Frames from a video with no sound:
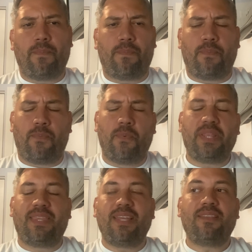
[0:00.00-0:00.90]

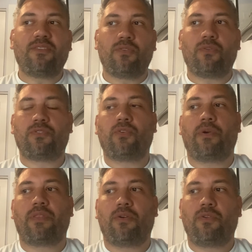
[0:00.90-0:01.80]
Within this whole
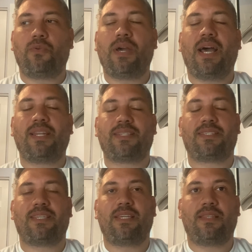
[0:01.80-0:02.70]
story, though, you kind of
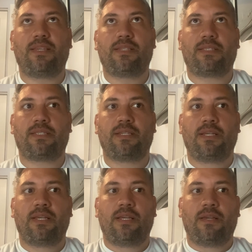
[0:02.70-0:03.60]
see this
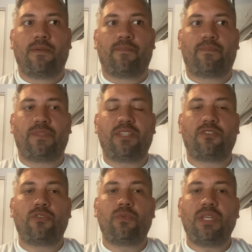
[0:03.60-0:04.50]

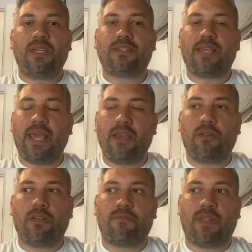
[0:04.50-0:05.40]
unique
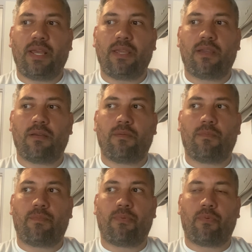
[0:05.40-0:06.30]
tale of, like,
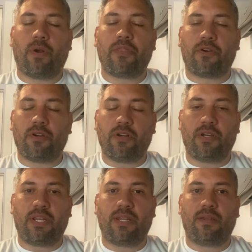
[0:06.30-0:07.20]

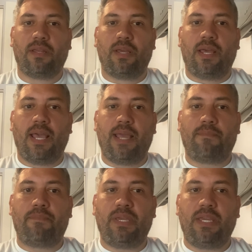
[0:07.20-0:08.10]
brotherhood
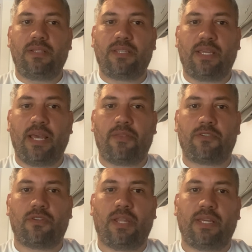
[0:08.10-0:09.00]
and being together.
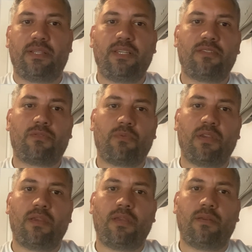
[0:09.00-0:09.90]
So, like, these
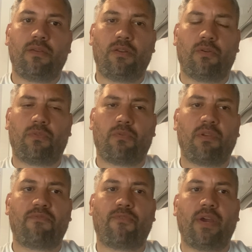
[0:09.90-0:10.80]
three, you know,
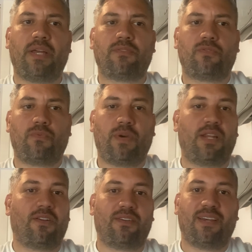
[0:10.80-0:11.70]
three friends who
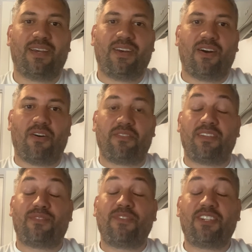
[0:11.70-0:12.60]
went on
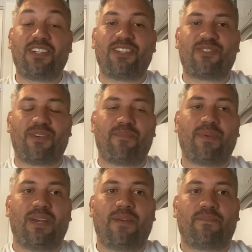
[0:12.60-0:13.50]
this fishing
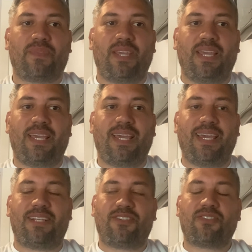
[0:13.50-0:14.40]
trip,
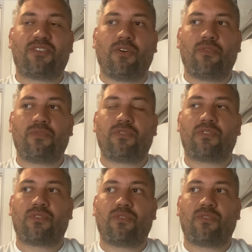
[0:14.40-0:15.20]
it just goes